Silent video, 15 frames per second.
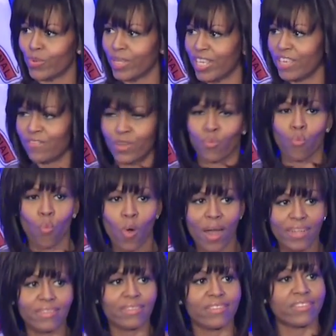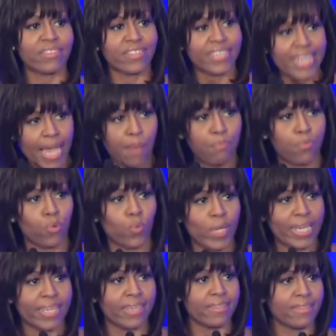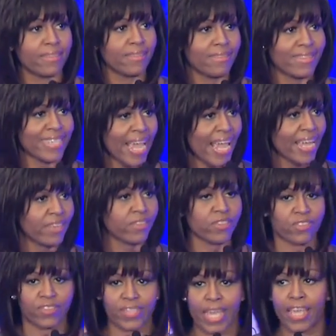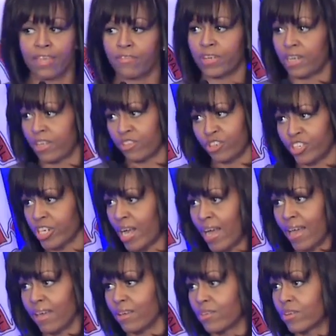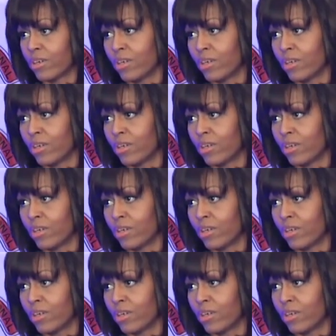even one step we can take to save another child,